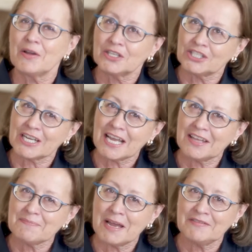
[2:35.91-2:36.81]
Check
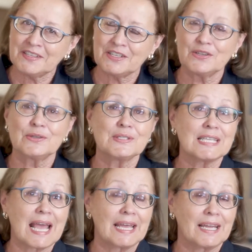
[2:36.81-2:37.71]
out my videos,
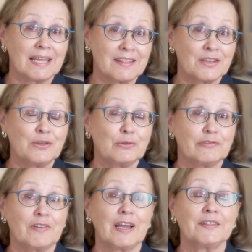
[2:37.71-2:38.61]
and I think you'll
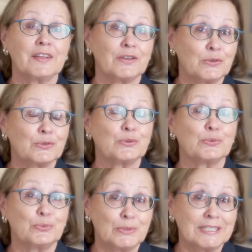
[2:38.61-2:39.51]
find that you'll do
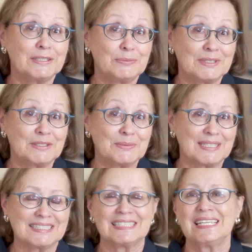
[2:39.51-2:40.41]
really, really
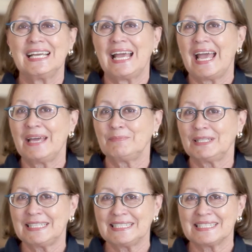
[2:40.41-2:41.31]
well. And
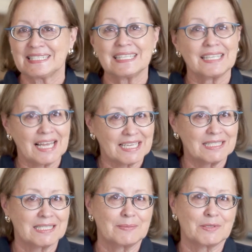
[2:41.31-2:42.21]
please, like
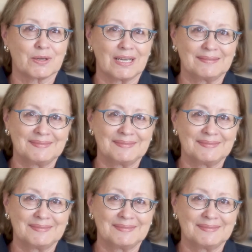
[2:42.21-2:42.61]
and subscribe.